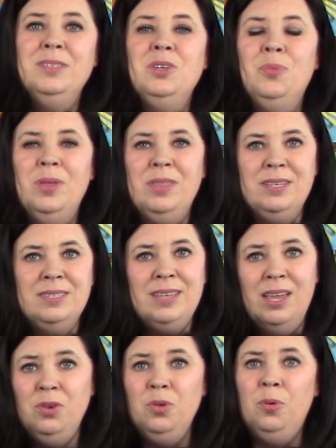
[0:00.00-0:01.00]
So when they
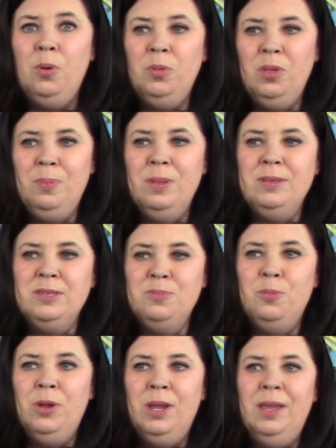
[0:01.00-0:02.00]
send new growth up in the
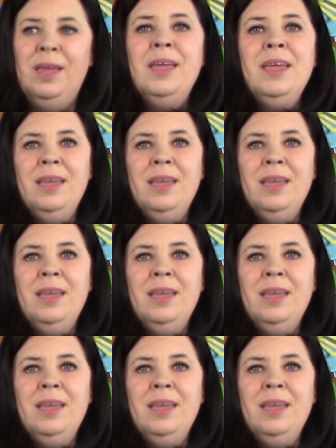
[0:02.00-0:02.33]
spring,